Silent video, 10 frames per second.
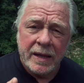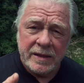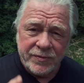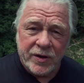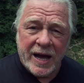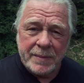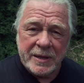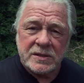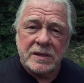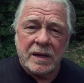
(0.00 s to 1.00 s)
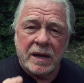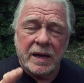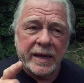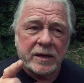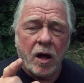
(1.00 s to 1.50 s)
Leave your comments.
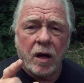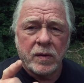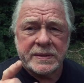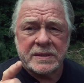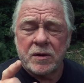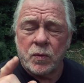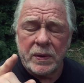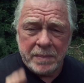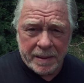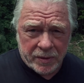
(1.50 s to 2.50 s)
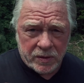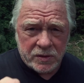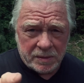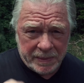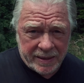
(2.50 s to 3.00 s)
And always remember
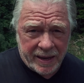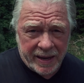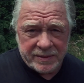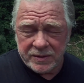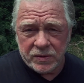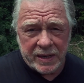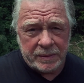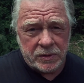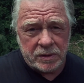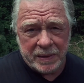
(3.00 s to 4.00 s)
to be kind in your neighborhood.